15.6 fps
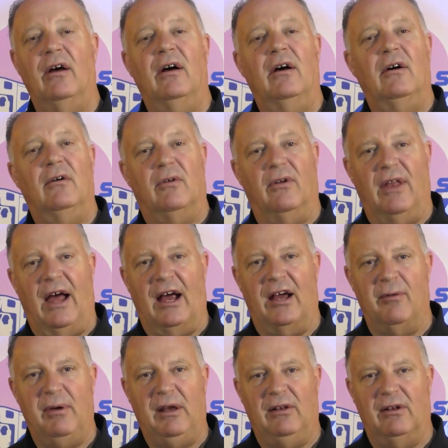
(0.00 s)
Well, that
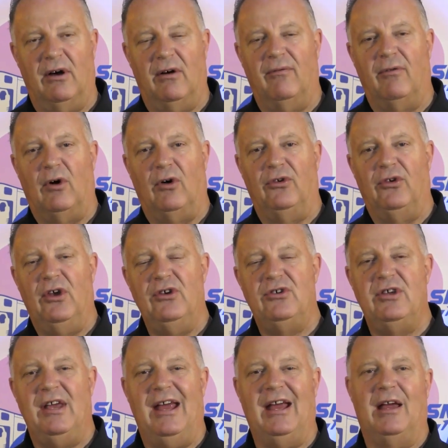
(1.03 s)
could be low
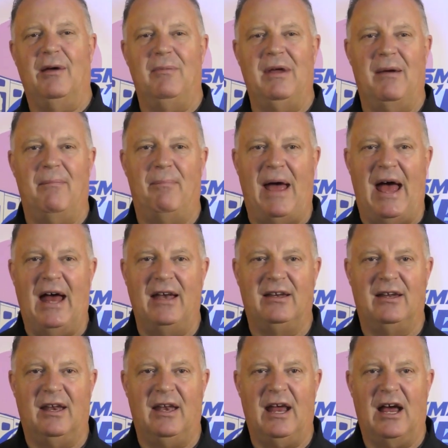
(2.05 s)
voltage. It could be a bad
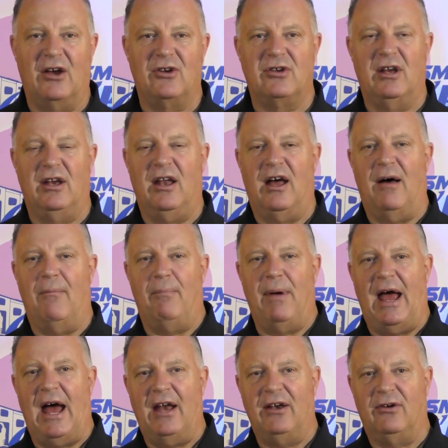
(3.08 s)
connection, a
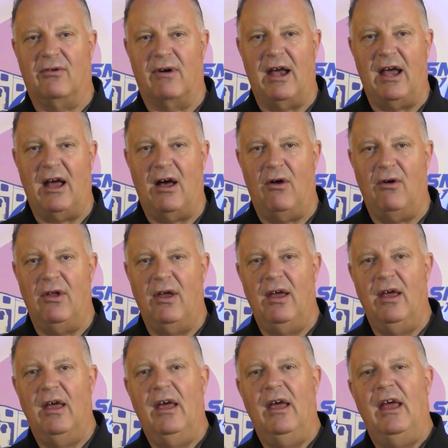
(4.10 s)
bad ground.
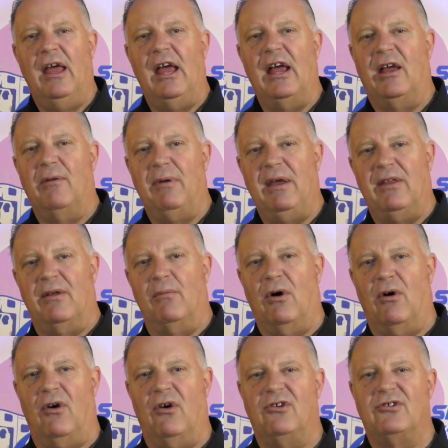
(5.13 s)
It could be the
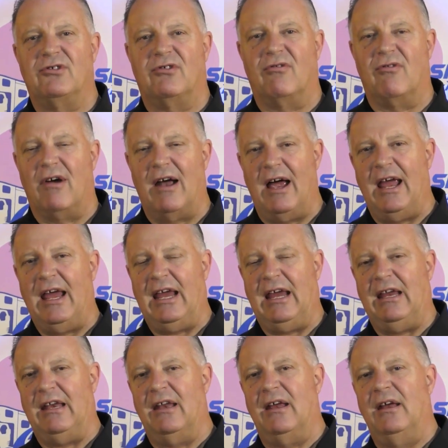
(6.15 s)
motor
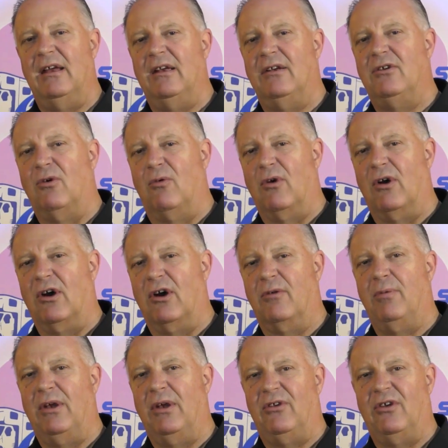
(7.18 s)
trying to work,
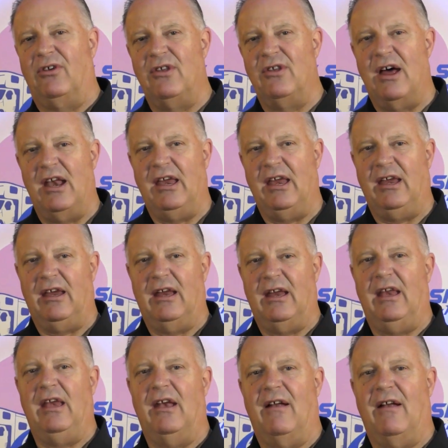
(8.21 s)
but it's just not even
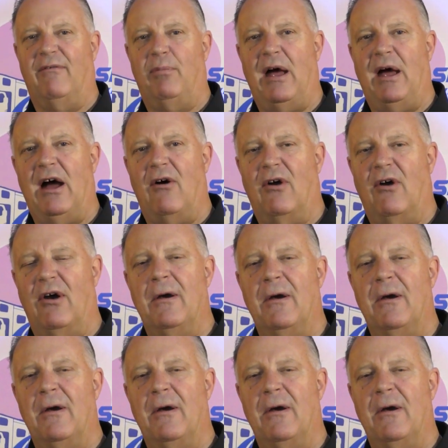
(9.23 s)
getting enough power.